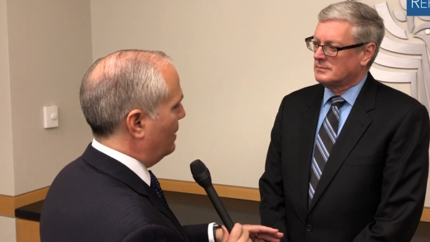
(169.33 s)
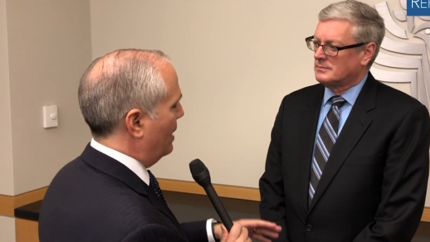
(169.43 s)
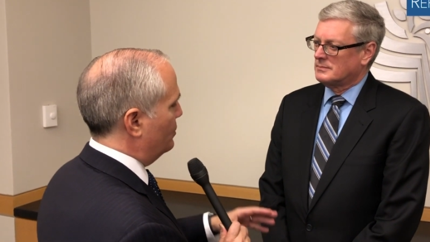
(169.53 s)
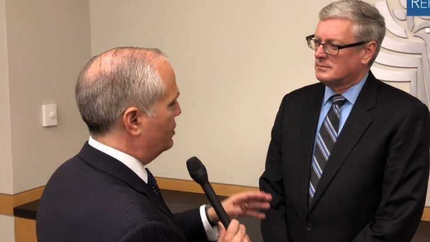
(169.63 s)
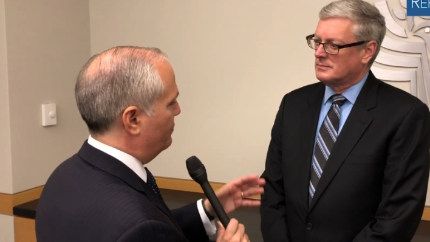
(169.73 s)

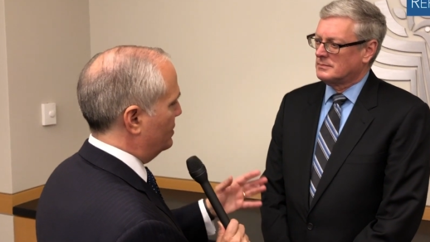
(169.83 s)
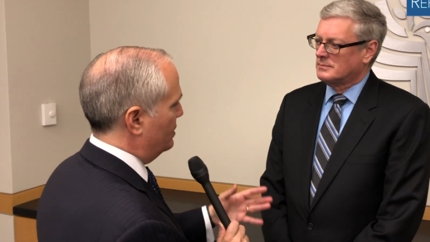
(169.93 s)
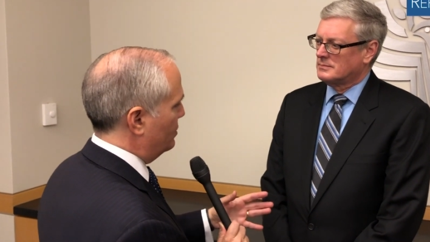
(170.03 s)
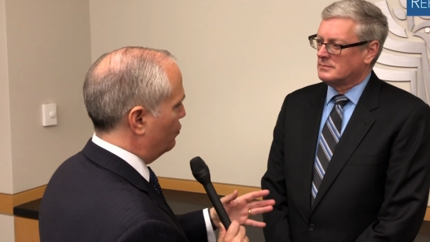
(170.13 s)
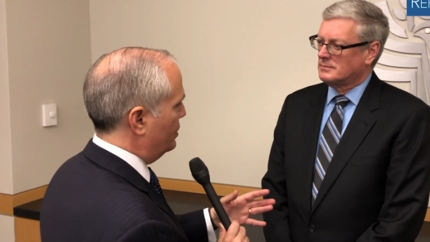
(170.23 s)
Speaker 1: How much of
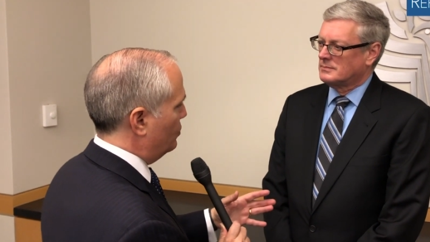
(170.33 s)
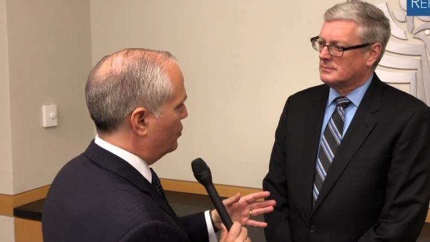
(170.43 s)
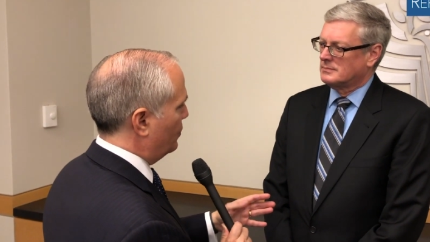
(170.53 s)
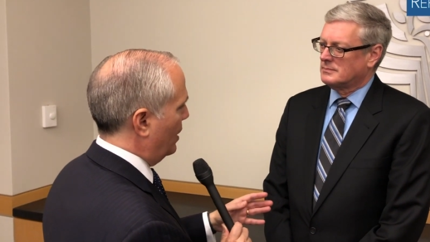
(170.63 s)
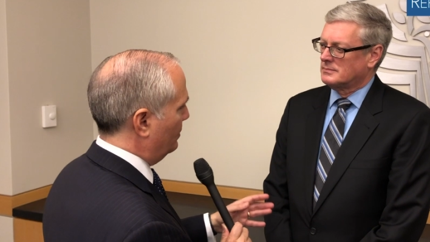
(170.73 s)
this is a
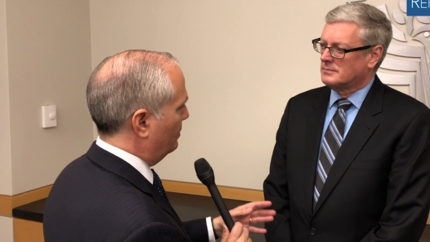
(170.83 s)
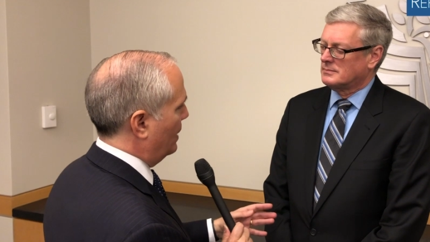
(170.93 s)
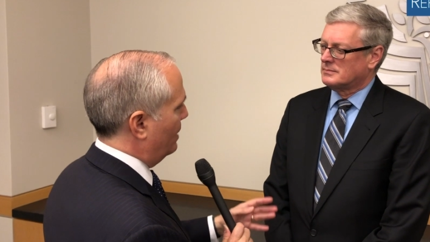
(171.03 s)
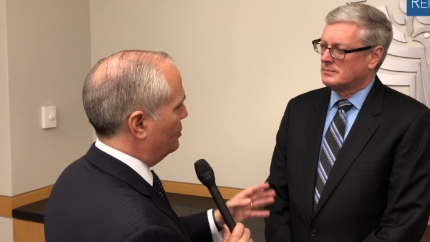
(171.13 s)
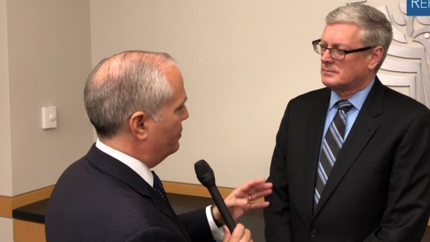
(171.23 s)
research
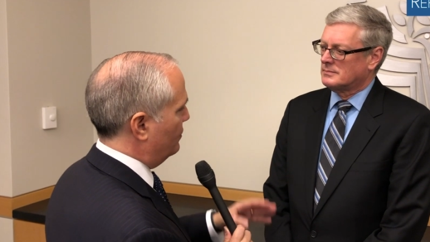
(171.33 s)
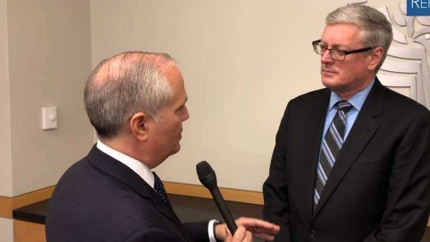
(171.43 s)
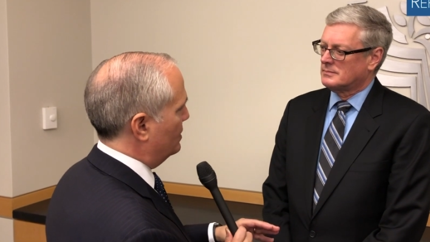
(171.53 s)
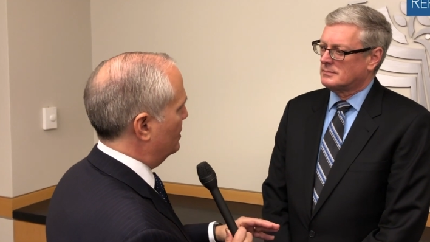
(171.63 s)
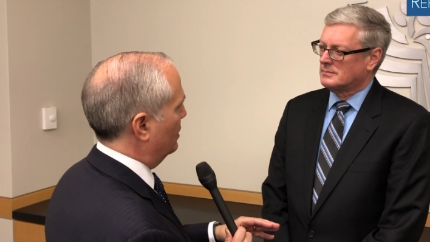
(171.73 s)
problem? How much of
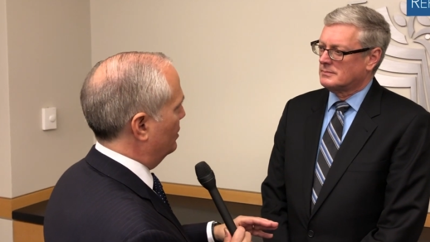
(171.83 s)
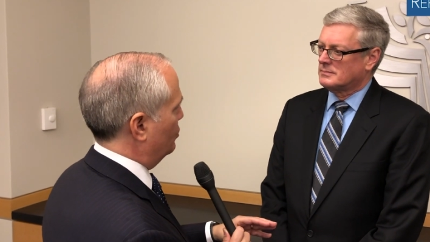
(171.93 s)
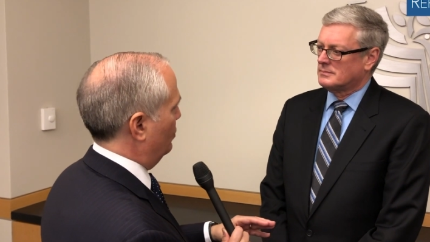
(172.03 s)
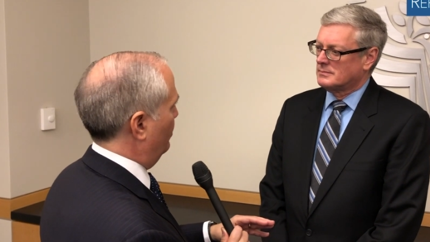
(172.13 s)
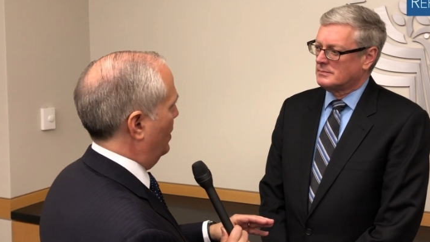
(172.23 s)
this is a
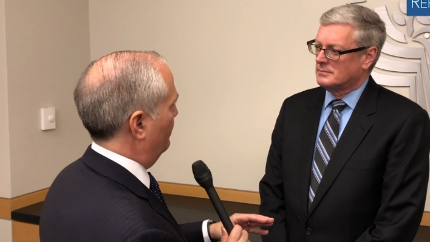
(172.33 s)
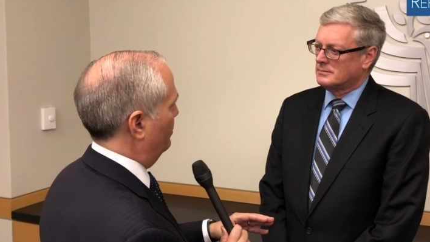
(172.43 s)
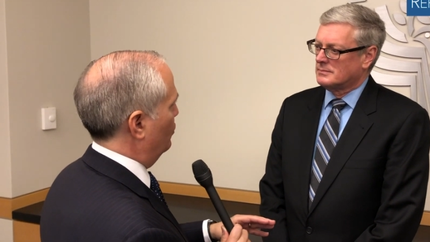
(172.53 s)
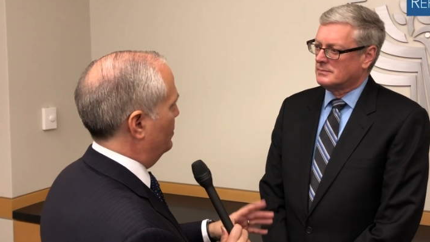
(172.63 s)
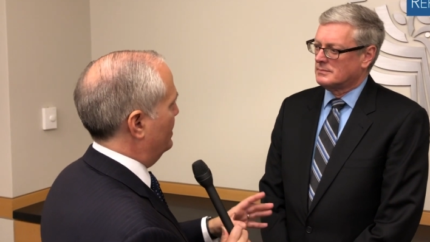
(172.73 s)
cultural
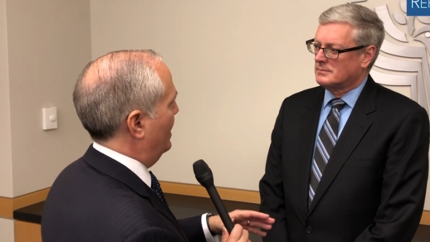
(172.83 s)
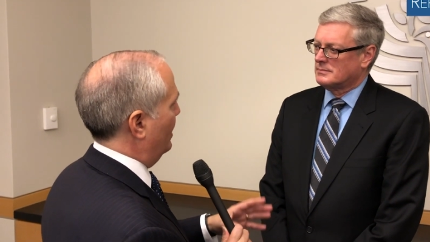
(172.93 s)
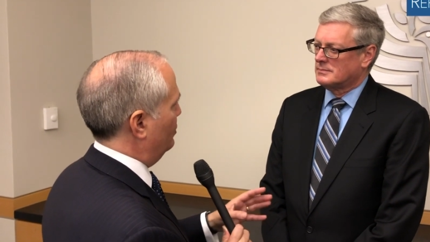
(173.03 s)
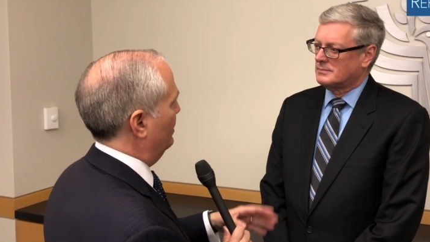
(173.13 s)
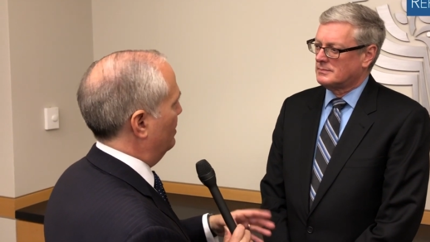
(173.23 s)
problem, or is it
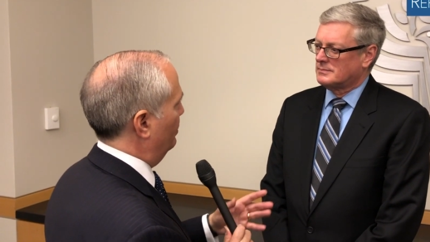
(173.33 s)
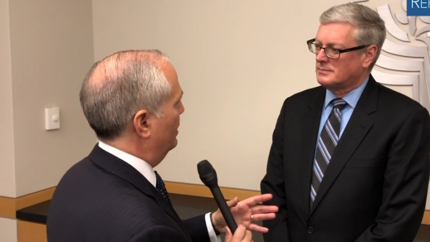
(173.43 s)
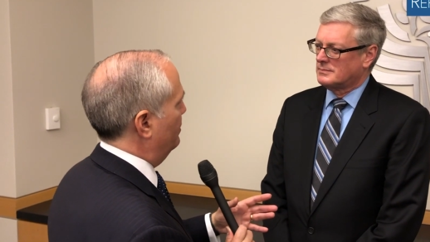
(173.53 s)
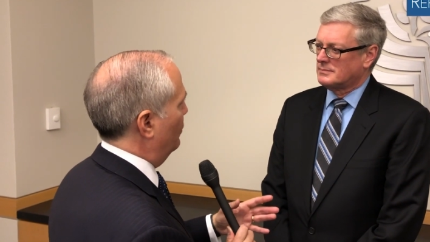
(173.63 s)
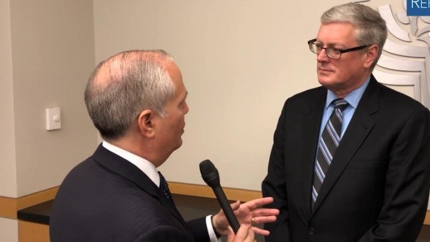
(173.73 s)
actually a
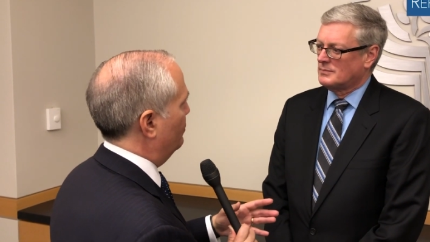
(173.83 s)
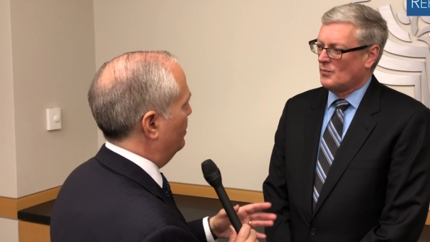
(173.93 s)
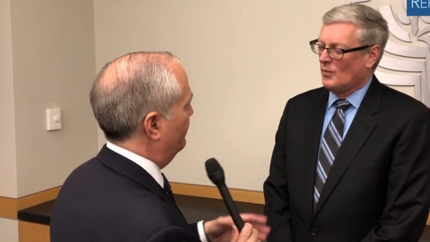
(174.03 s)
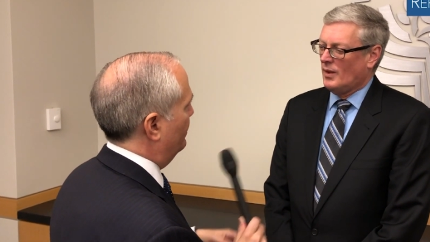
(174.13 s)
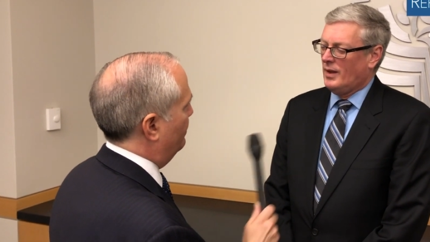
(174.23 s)
blend of all
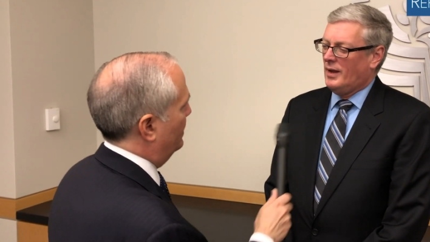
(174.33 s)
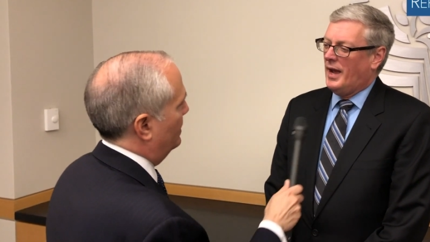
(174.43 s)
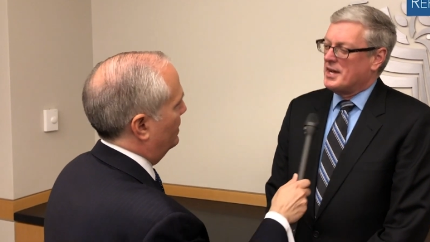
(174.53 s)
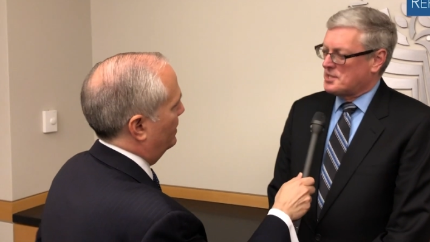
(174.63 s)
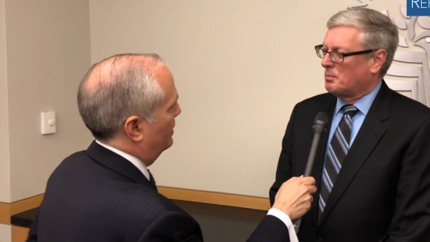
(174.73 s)
three of them?
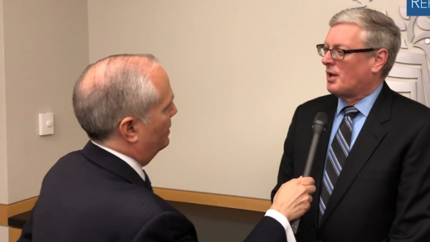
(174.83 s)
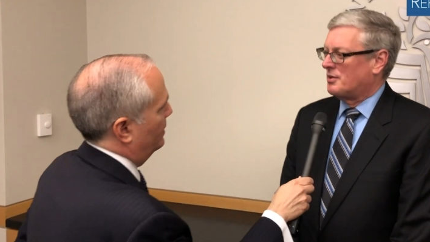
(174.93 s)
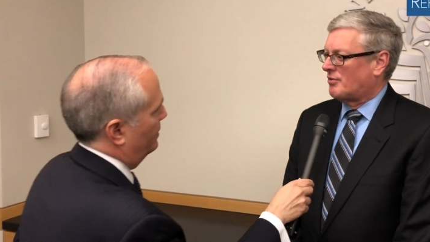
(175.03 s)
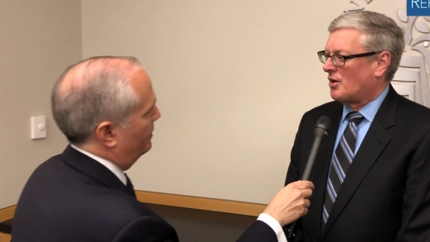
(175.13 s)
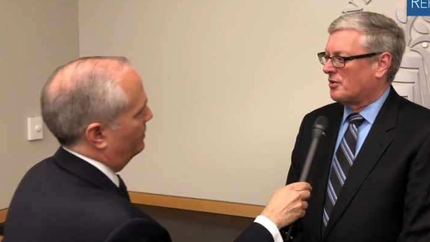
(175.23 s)
It's a
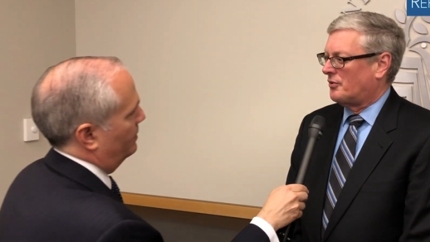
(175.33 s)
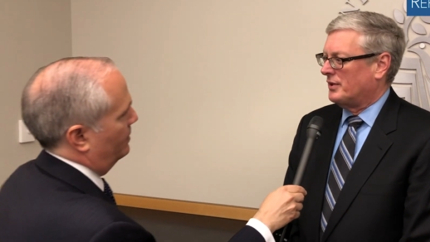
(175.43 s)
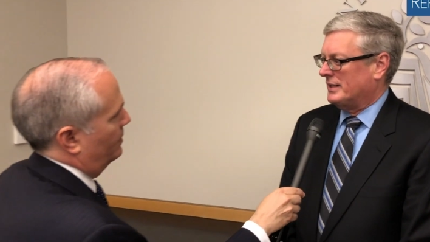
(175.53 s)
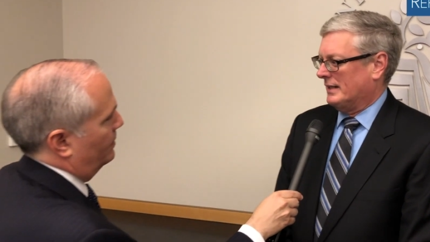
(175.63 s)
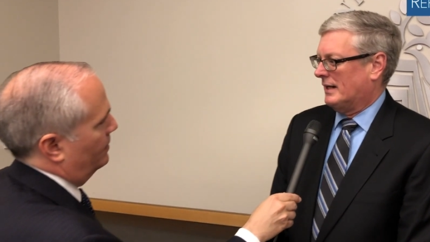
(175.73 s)
blend
Speaker 2: of all
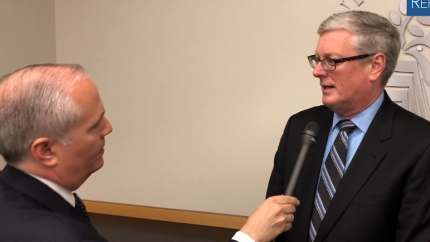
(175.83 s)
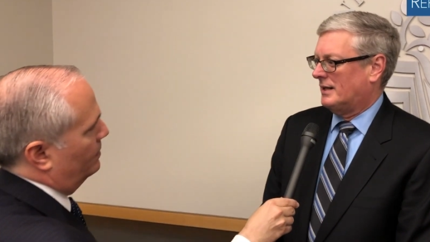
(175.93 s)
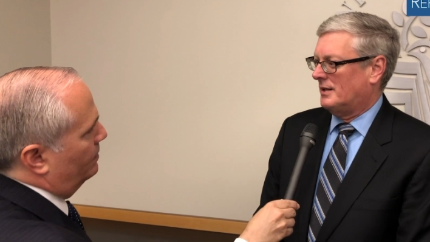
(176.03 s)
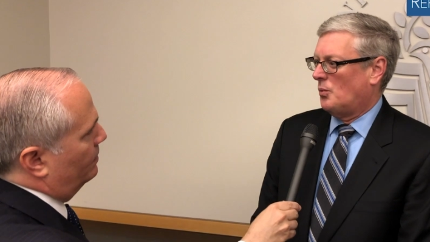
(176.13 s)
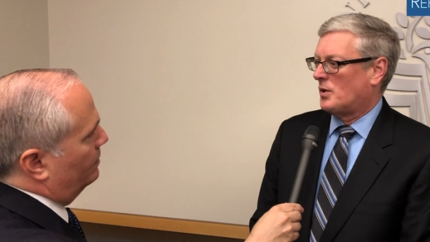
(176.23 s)
three.
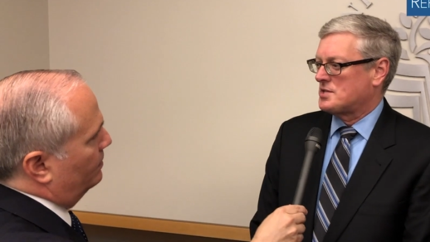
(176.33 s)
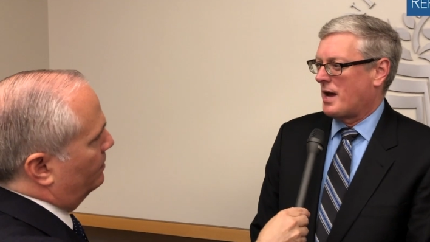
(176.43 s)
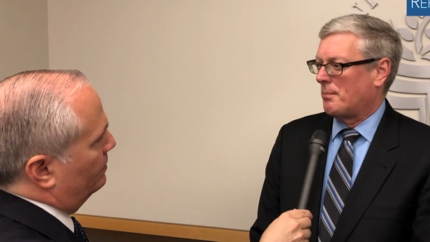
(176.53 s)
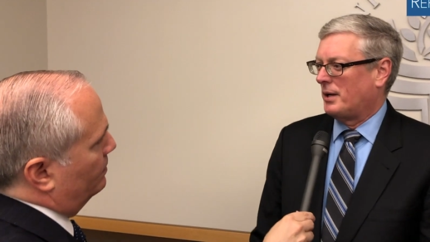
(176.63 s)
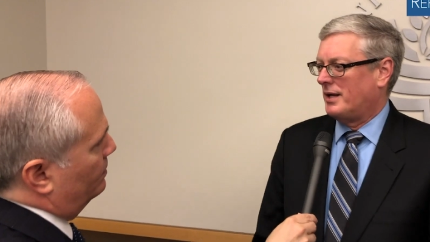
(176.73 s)
Uh, what's
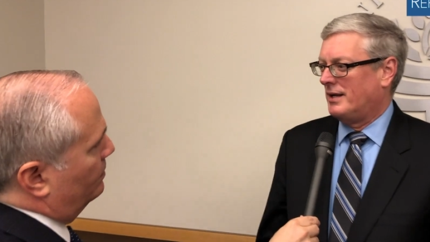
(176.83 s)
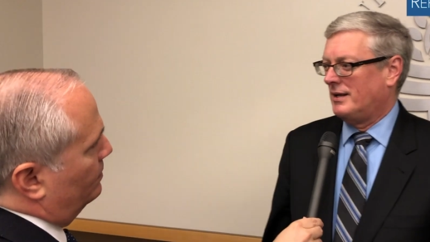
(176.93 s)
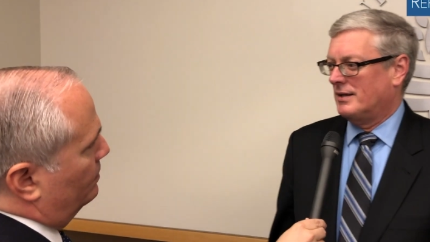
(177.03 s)
happening